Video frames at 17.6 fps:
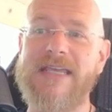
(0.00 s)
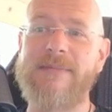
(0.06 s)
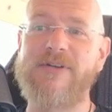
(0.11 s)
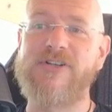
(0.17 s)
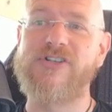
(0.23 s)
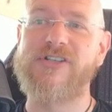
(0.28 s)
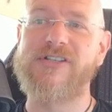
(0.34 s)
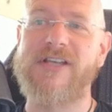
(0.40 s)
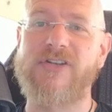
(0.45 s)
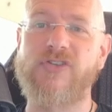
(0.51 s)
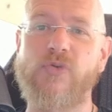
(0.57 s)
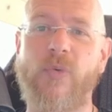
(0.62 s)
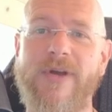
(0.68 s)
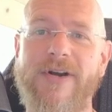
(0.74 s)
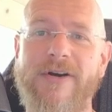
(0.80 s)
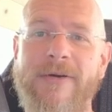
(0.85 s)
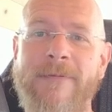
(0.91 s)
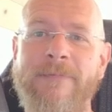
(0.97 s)
images on
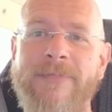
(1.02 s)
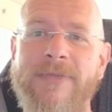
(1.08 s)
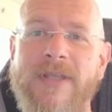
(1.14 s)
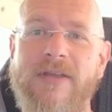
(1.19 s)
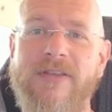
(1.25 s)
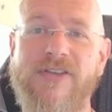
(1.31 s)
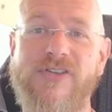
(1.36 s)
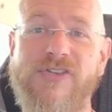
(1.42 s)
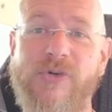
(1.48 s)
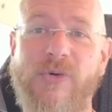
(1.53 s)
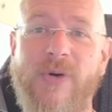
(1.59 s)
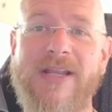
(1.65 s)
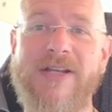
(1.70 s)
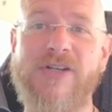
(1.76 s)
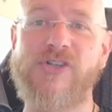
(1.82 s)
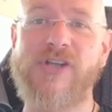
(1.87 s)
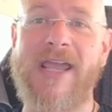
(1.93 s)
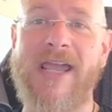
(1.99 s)
Twitter. The
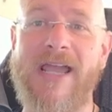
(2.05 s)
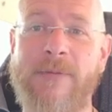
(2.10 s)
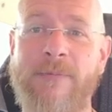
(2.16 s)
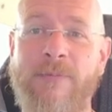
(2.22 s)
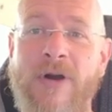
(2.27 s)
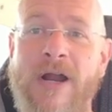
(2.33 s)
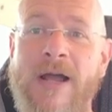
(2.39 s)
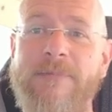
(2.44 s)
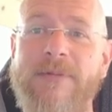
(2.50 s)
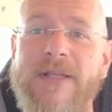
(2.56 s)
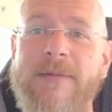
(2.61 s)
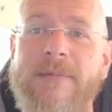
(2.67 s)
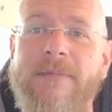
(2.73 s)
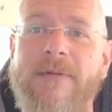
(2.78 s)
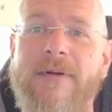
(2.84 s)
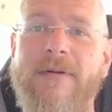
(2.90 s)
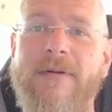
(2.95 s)
strange act promptly